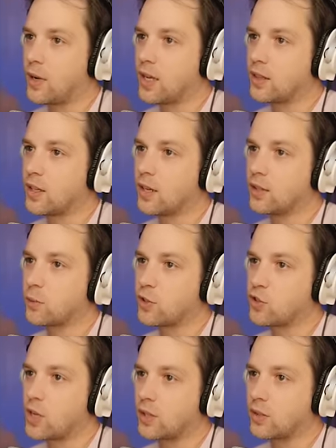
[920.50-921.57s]
we hit this,
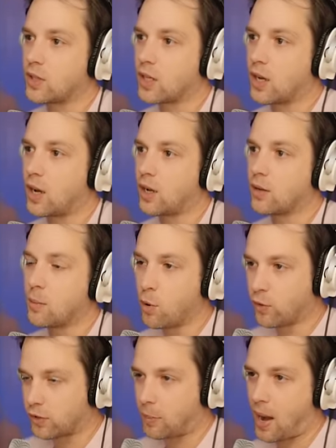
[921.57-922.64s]
which does the... Uh, it
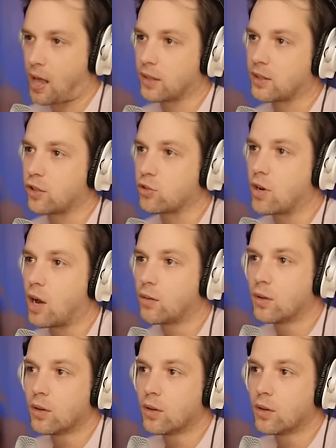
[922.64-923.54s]
moves the pallets, as you know.